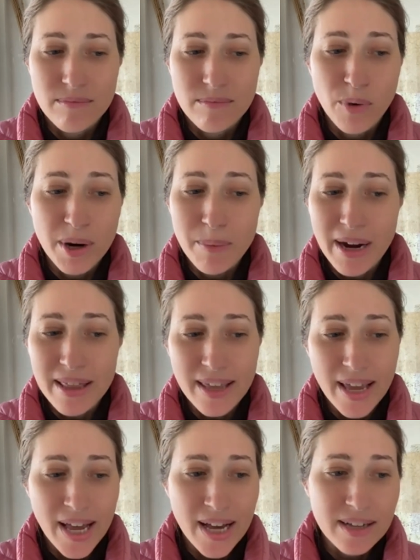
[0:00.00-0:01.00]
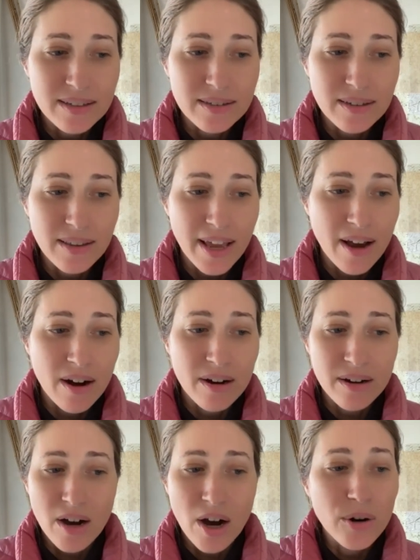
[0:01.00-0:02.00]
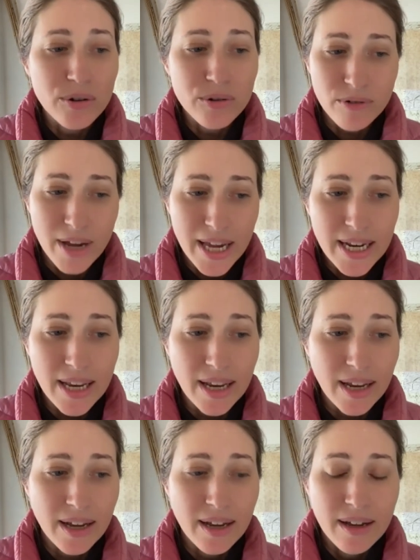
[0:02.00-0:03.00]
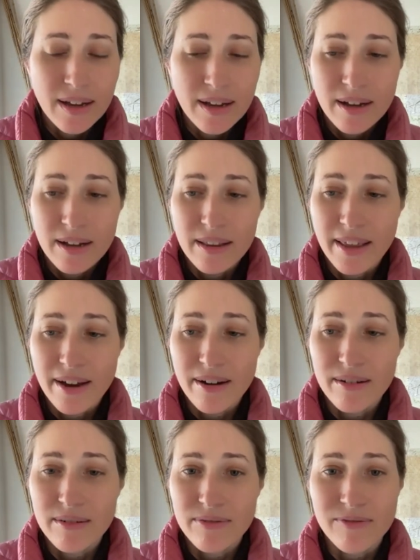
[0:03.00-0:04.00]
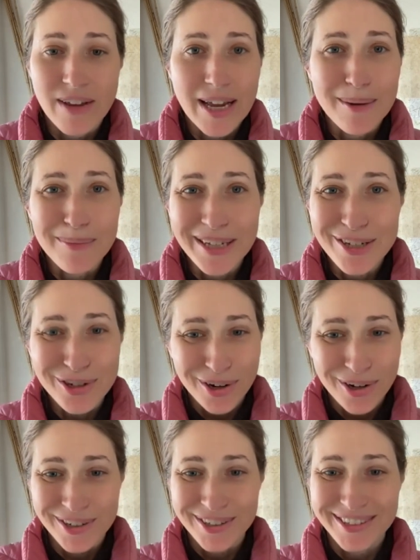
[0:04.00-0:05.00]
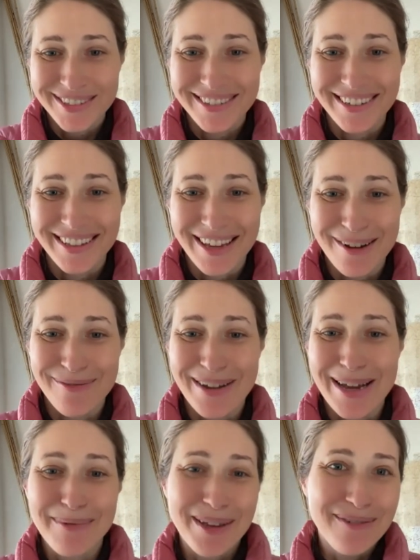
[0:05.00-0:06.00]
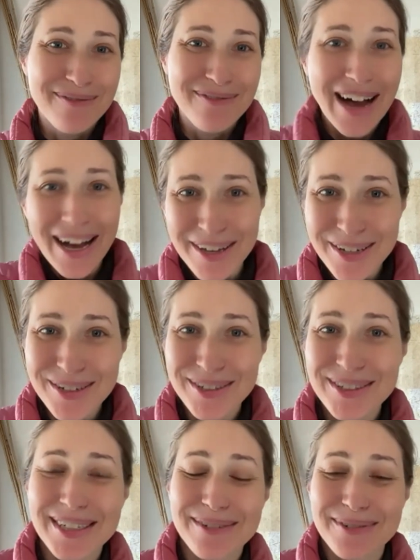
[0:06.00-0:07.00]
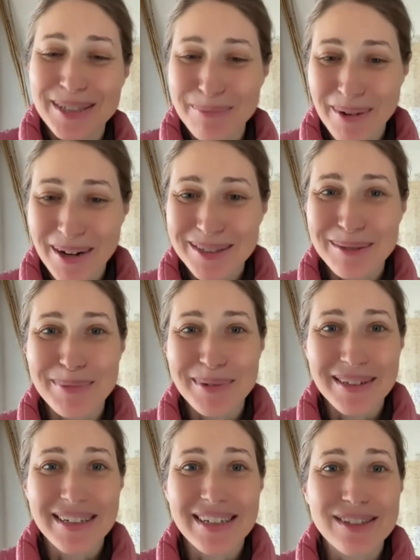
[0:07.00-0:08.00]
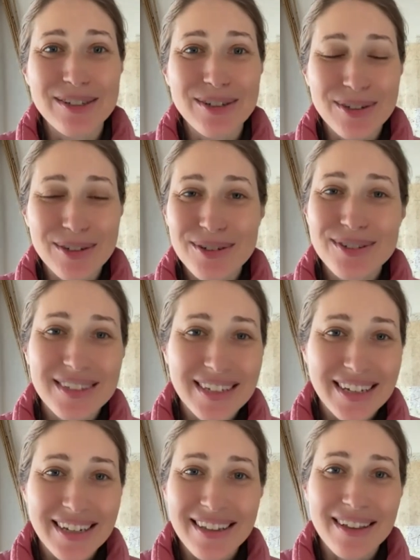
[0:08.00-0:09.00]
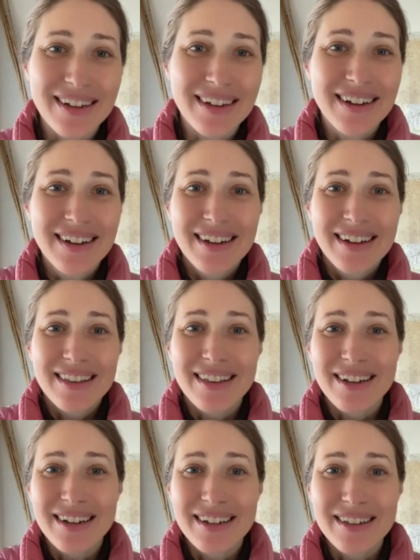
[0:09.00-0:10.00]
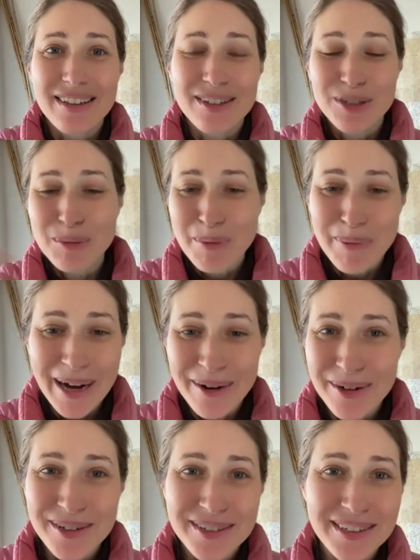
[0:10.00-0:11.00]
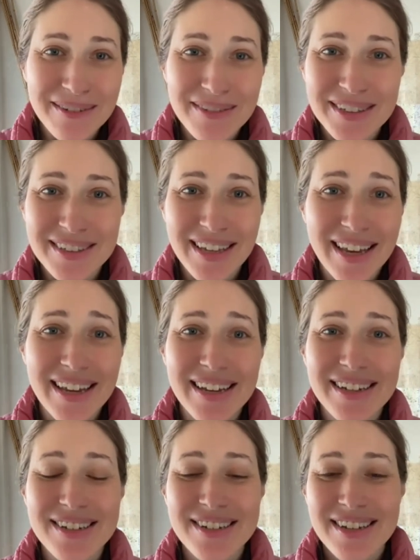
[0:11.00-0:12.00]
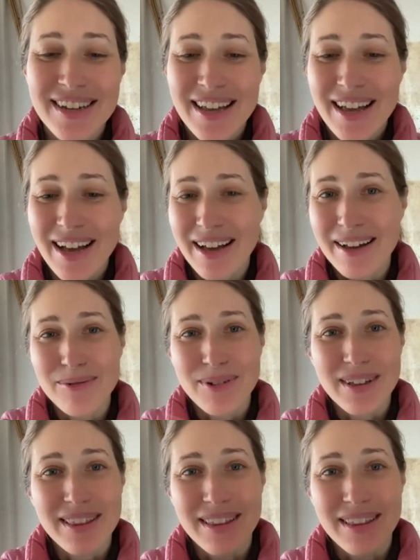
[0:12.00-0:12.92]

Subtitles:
where by the end they are co-creating their family charter, their family values and responsibilities, using the superpowers of the sage and